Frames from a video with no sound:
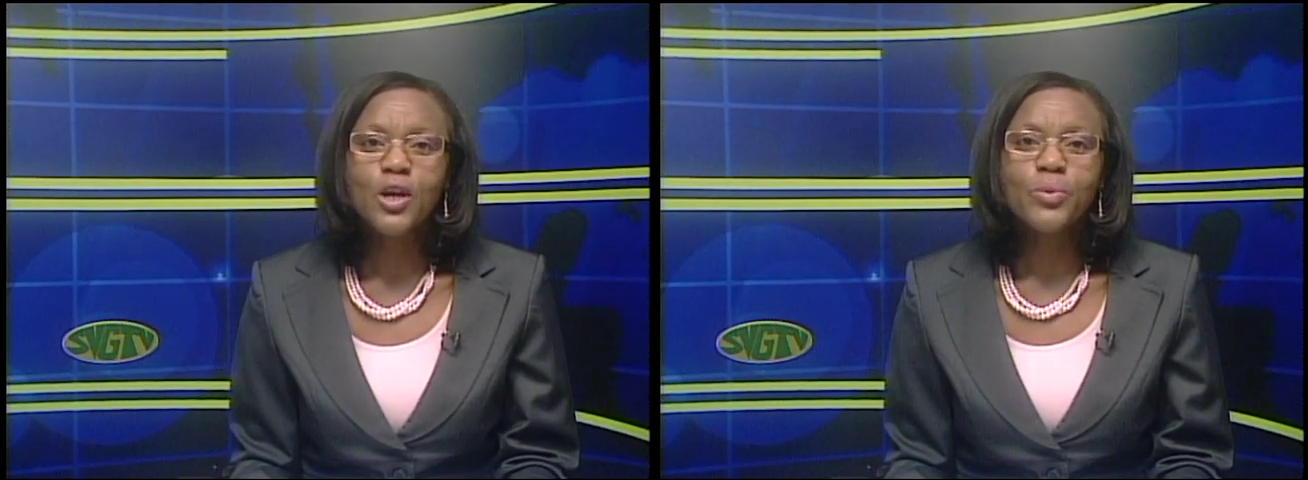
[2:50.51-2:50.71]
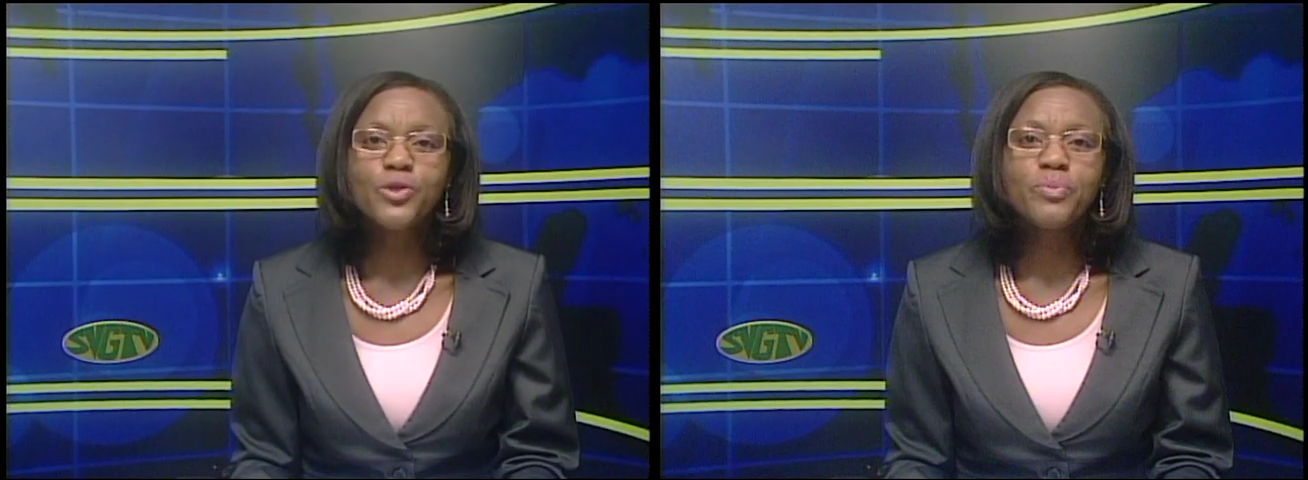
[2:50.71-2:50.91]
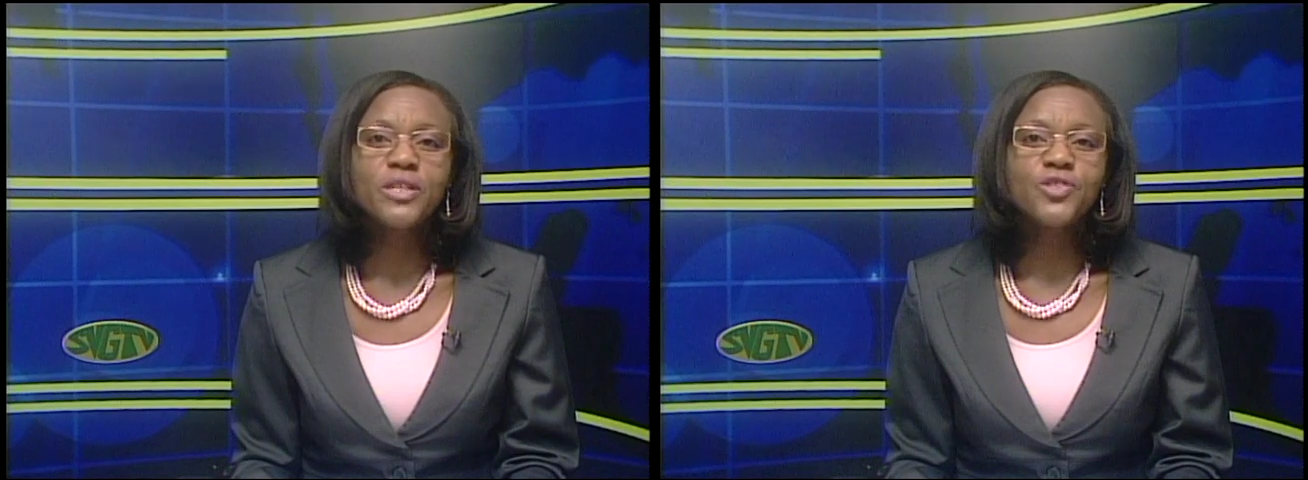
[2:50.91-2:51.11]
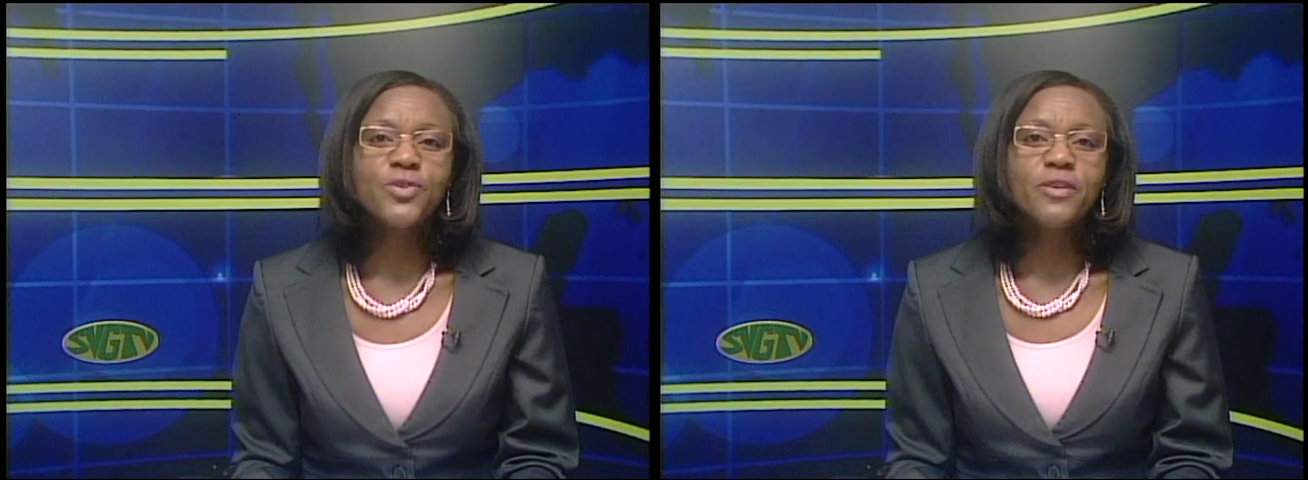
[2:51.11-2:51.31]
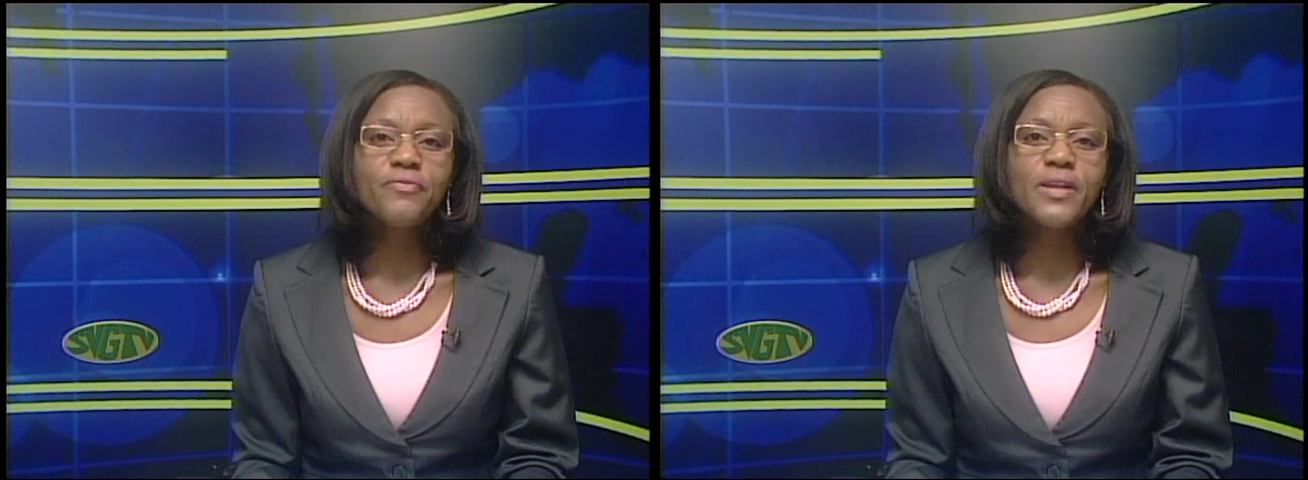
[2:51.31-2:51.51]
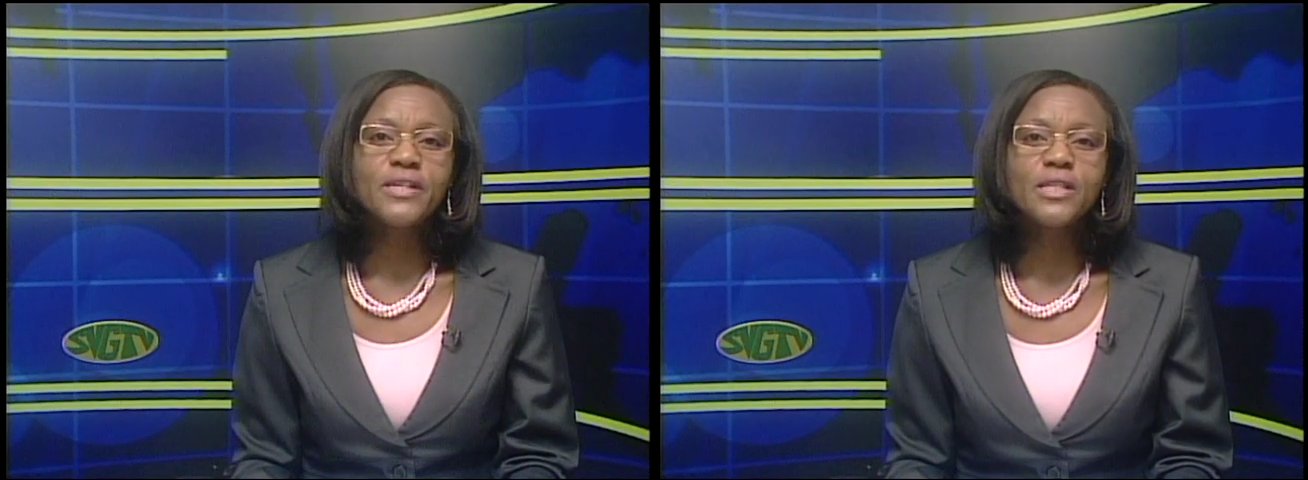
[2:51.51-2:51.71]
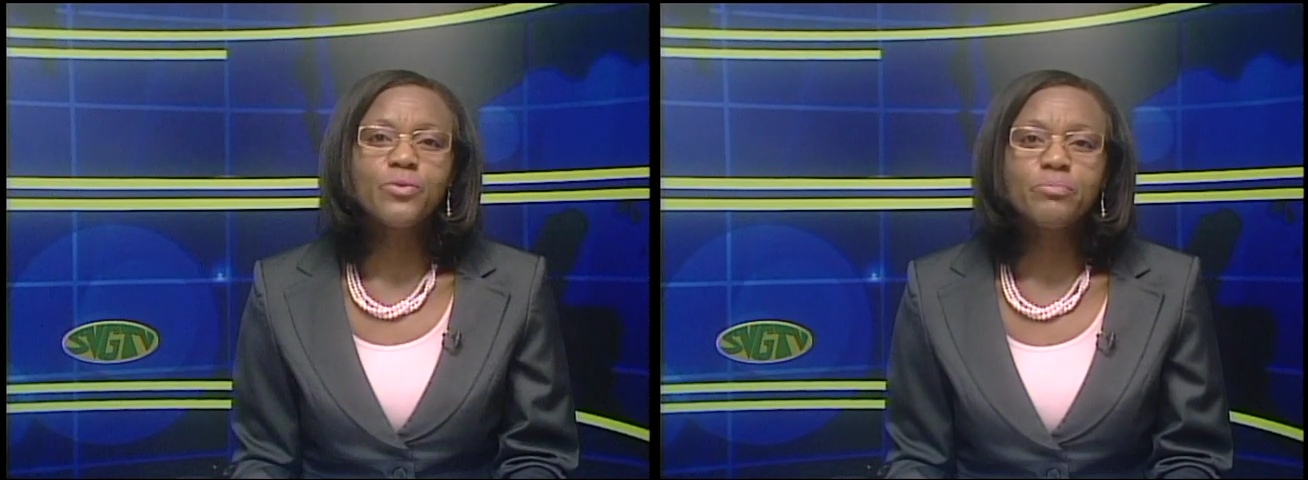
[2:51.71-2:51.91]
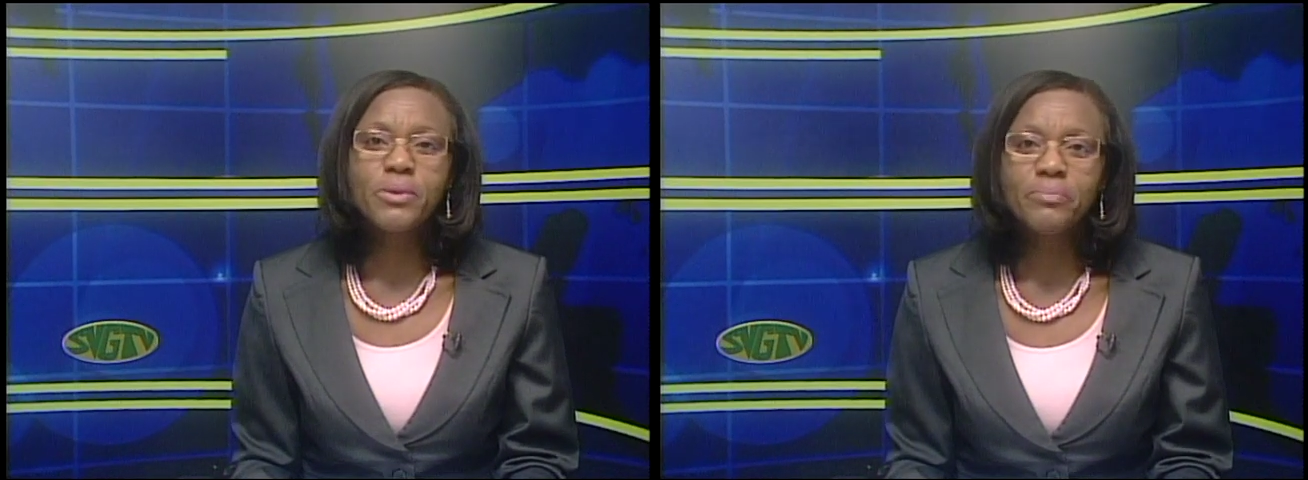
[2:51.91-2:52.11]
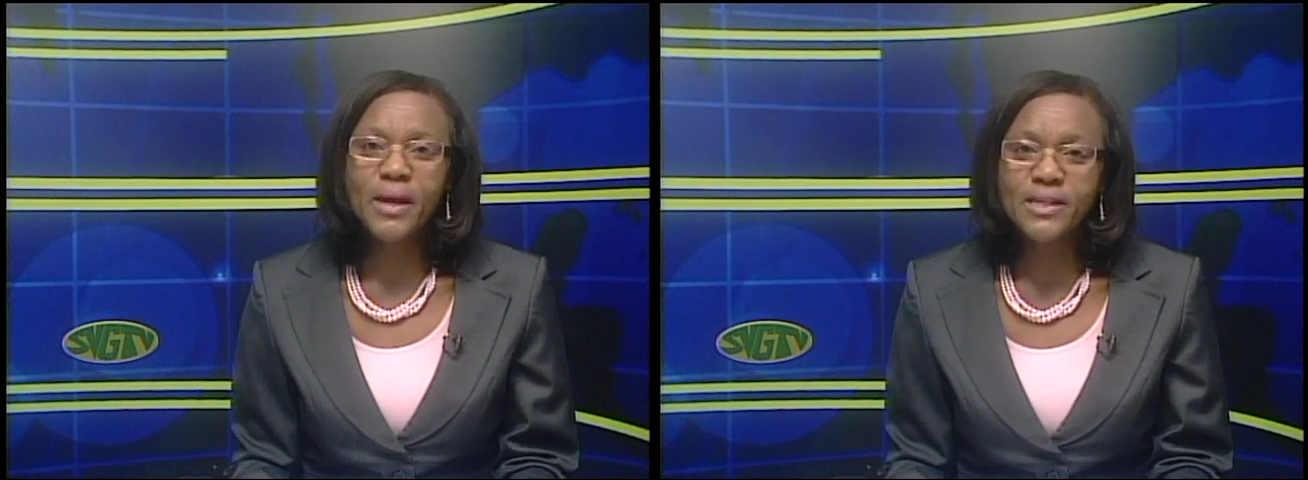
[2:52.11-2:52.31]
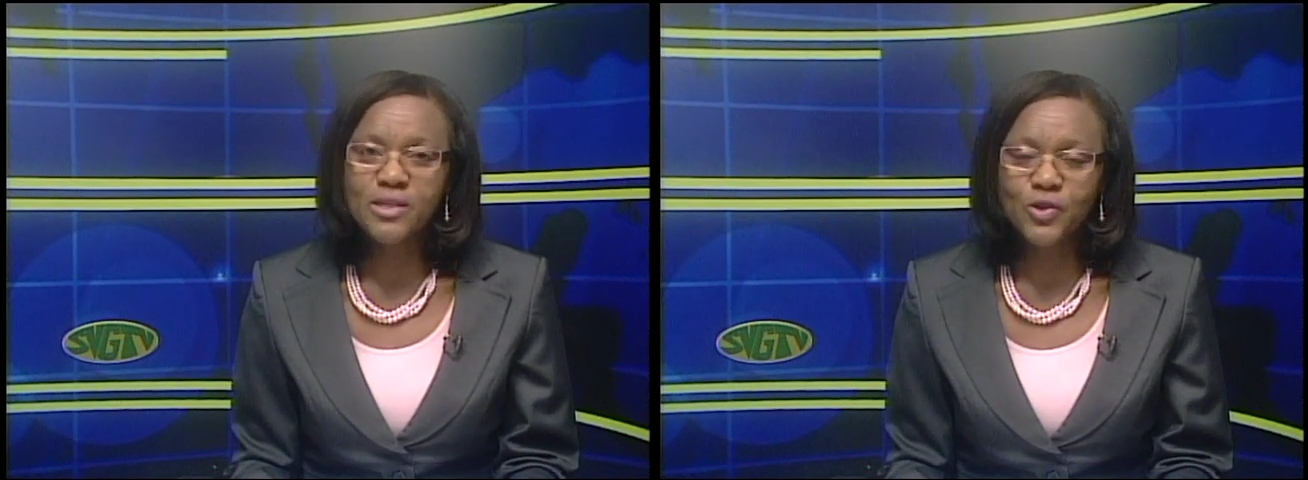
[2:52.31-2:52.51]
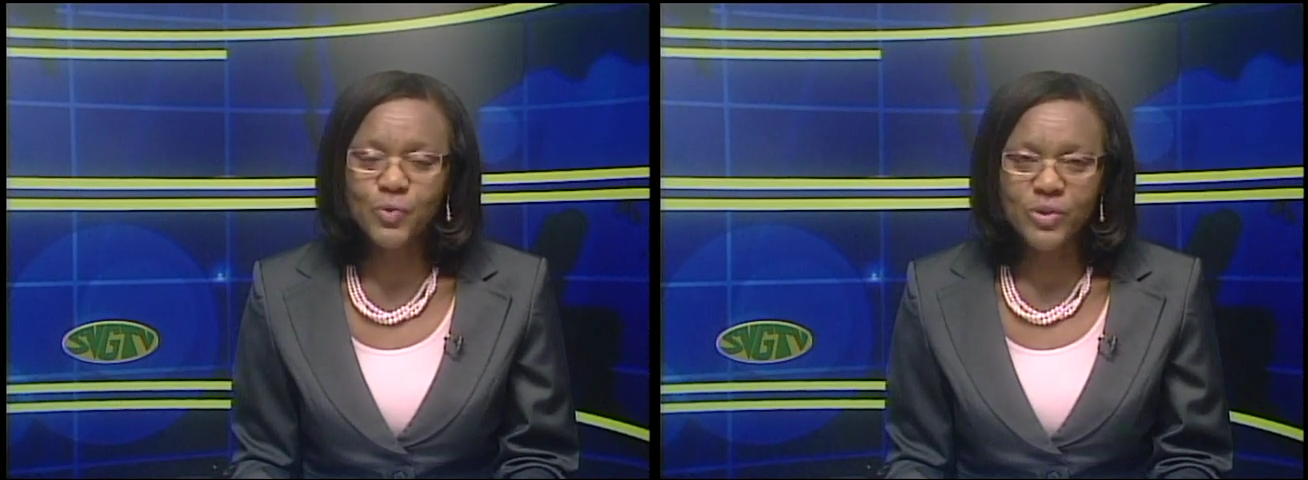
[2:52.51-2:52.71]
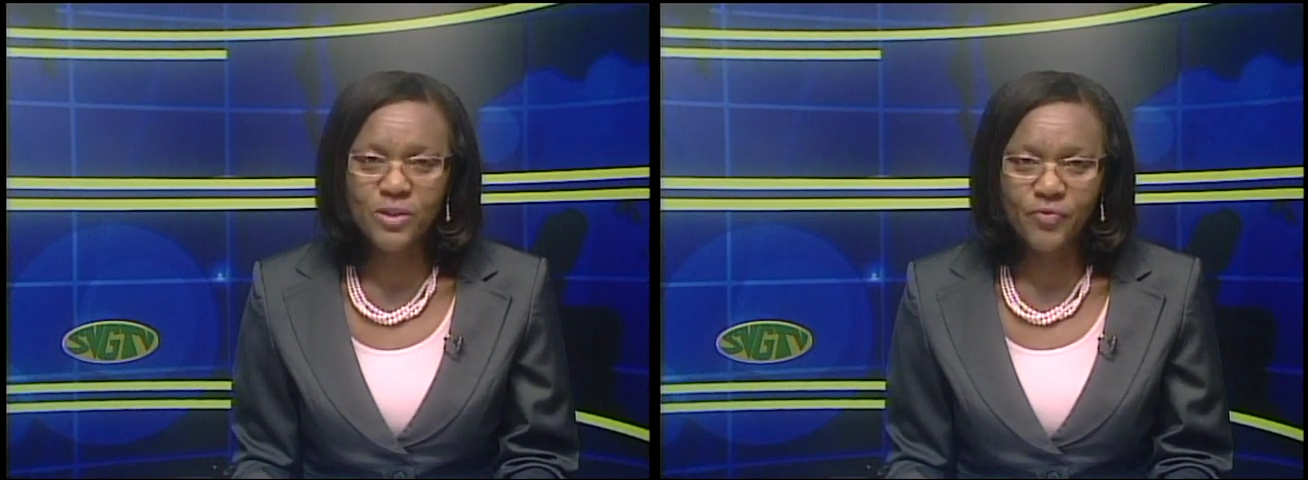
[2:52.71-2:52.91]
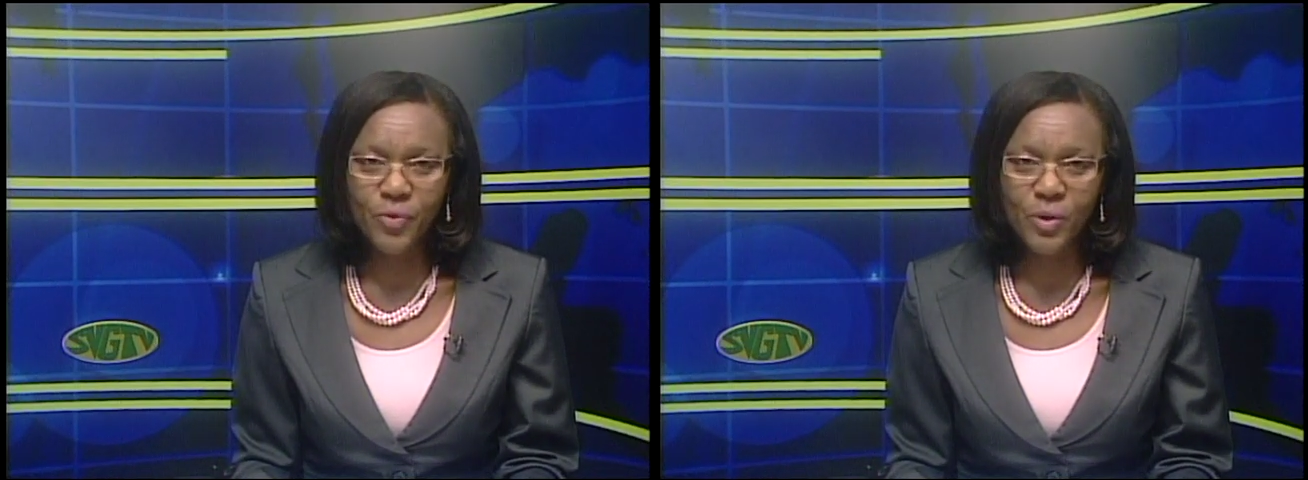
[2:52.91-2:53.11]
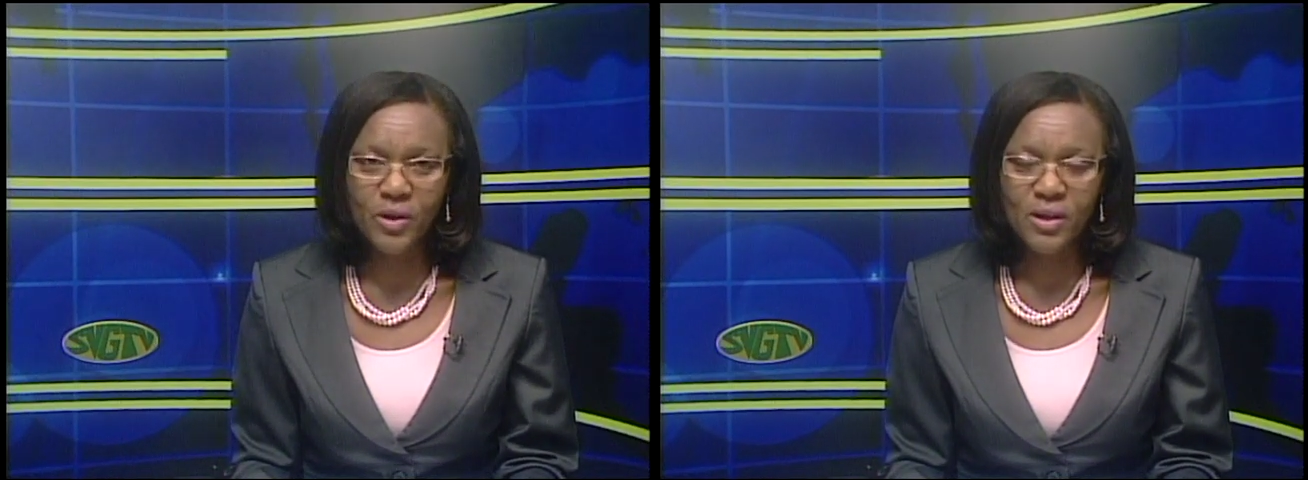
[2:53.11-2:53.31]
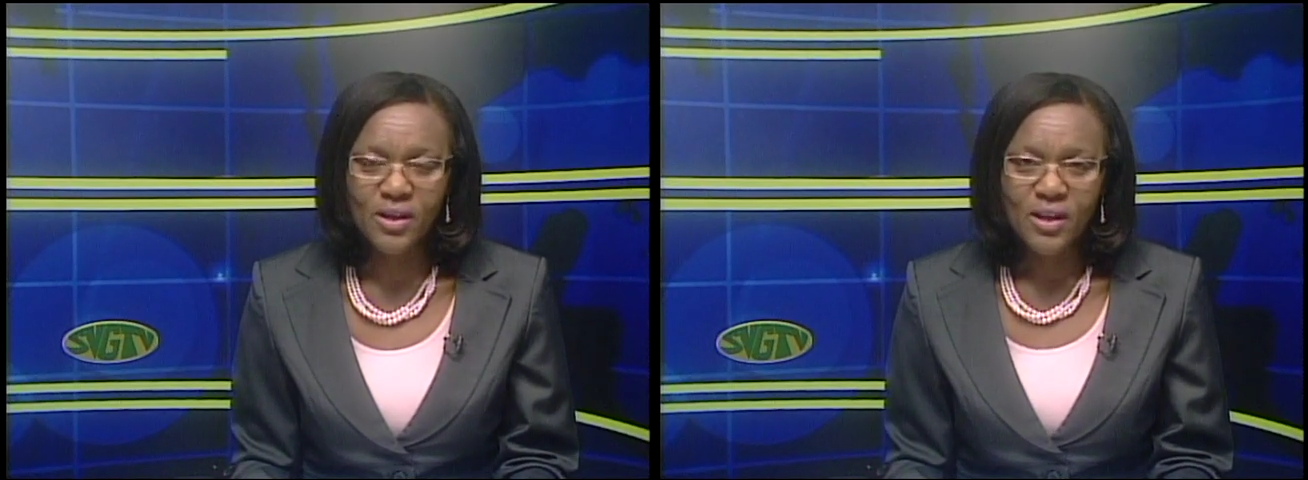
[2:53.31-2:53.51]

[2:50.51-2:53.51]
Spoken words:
which ministry he feels he would be best suited for.